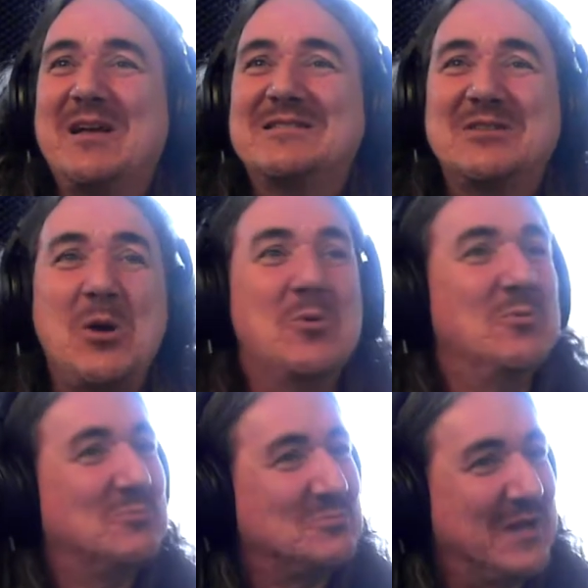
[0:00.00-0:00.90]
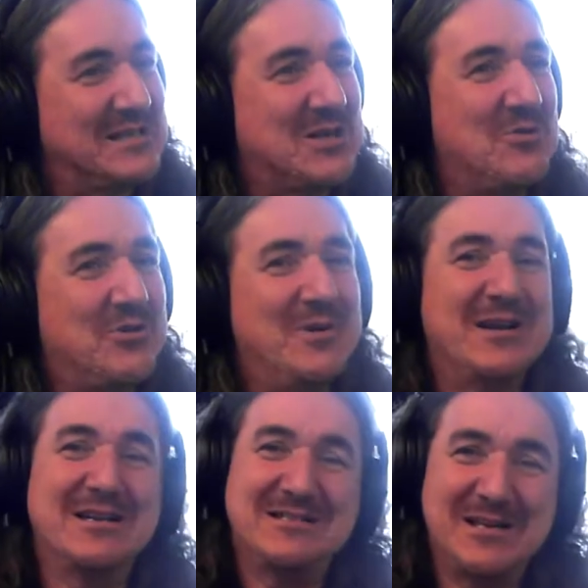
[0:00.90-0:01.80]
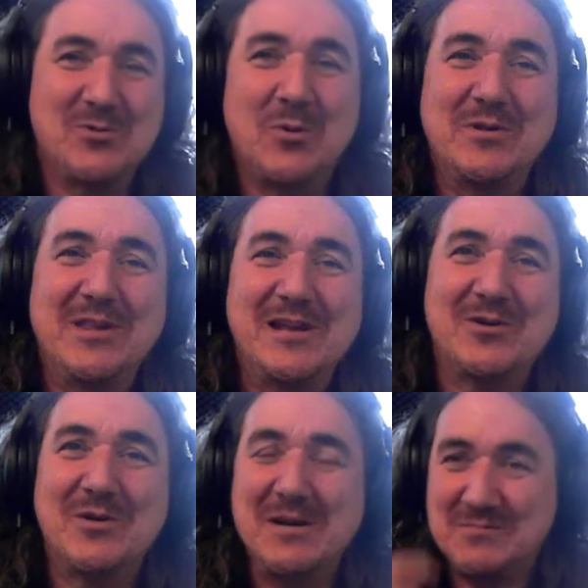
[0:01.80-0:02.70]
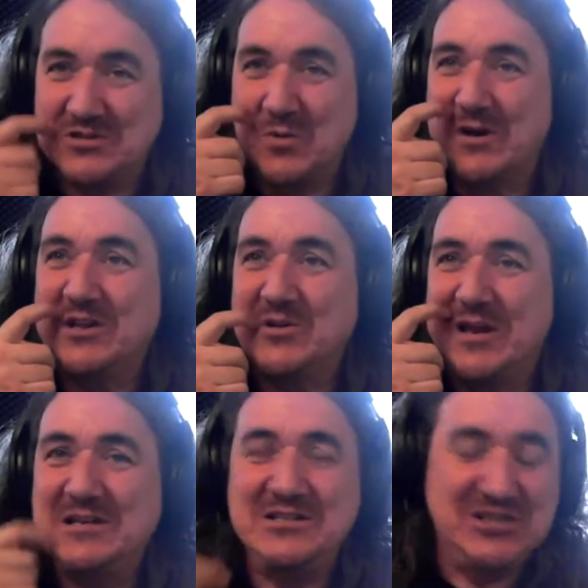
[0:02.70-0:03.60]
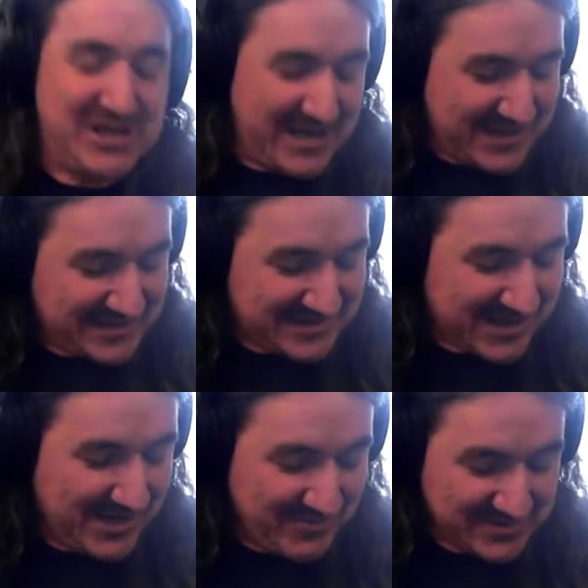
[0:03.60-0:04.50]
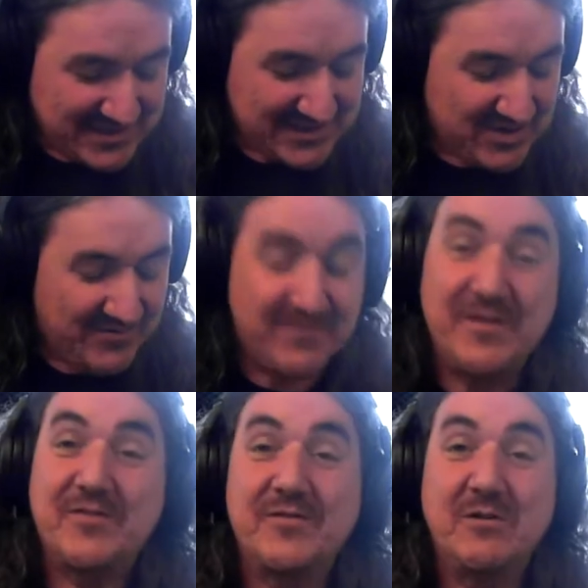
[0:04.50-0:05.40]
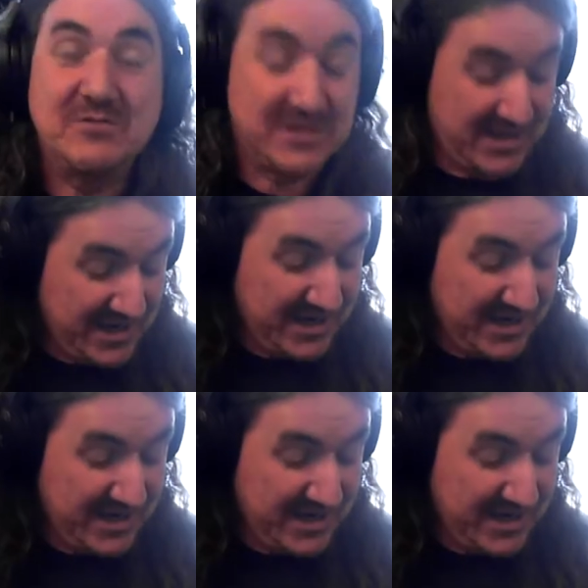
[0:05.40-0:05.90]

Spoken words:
So let's go through it and see what we think. All right, so we're going to do it in G this time because that's our 5th note.